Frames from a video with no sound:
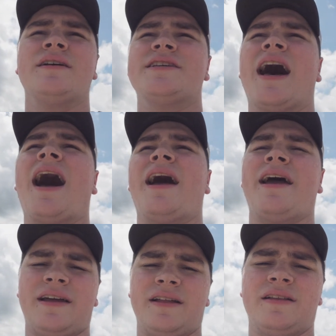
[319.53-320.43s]

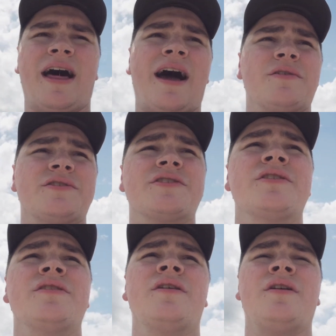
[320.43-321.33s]
Thai,
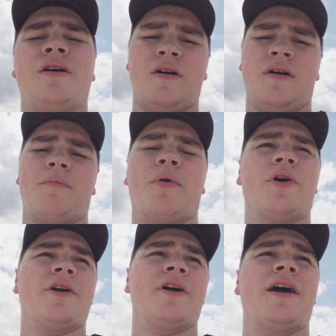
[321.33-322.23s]
Laos
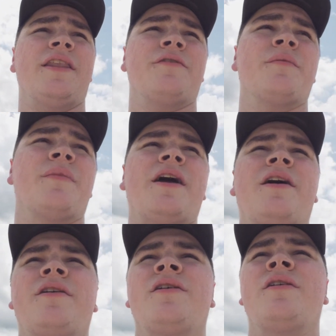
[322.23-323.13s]
border, and then from
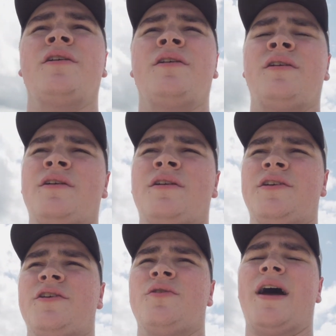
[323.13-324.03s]
there
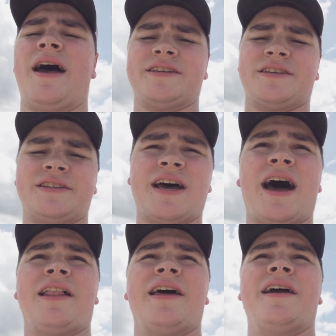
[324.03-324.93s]
you exit
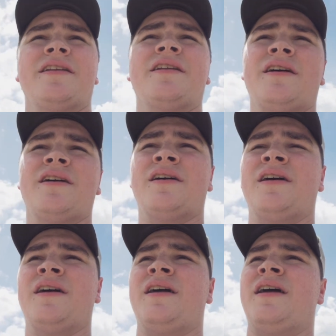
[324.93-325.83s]
Thailand
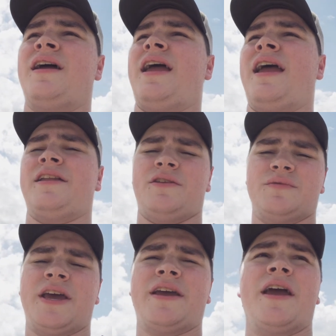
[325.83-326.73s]
and you
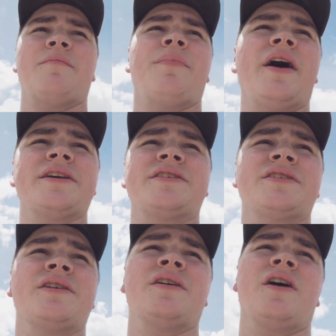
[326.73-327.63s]
take a
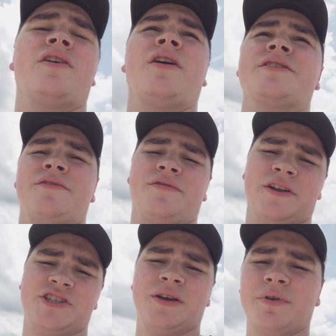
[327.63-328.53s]
bus across the
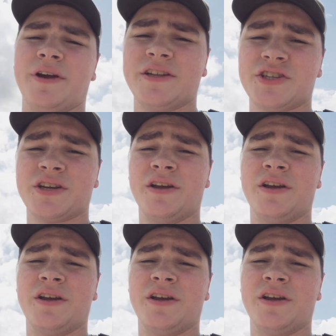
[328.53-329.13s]
Friendship Bridge,